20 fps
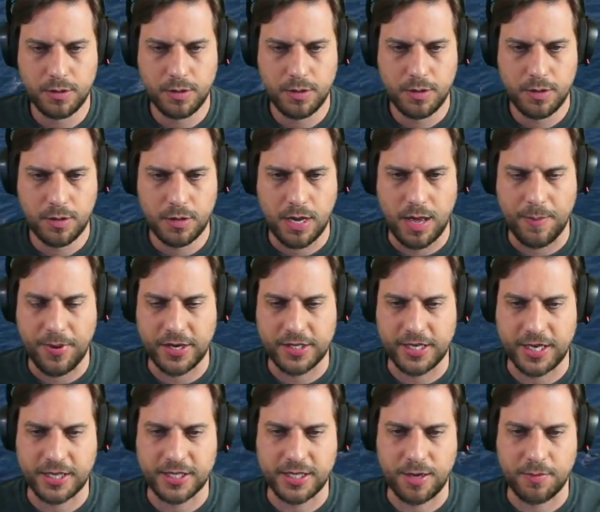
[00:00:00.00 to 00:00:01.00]
I'm going to
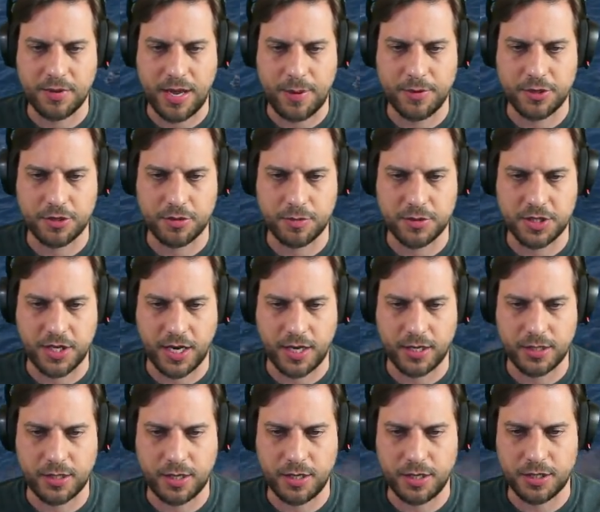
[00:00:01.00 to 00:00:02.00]
take some damage from
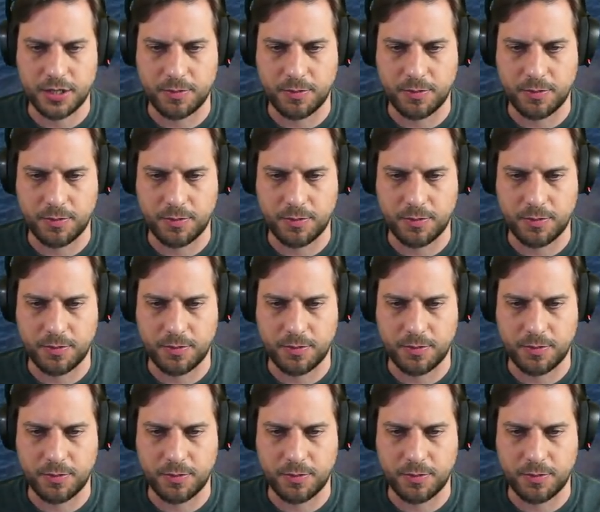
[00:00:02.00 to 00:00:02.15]
secondaries,